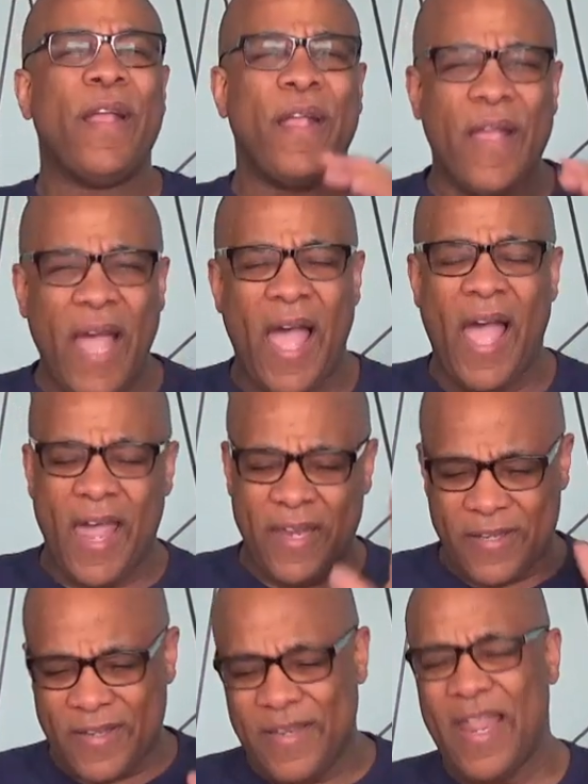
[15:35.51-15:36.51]
God
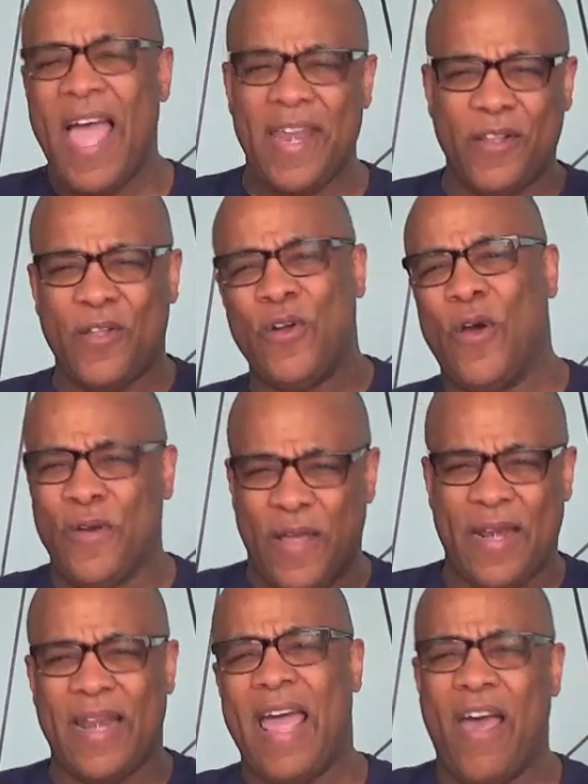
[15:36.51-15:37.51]
is not going to
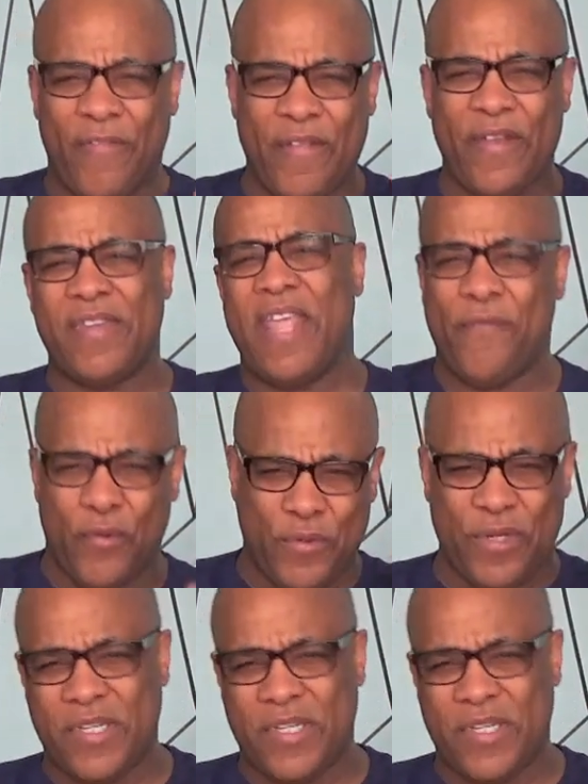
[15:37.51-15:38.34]
allow the devil to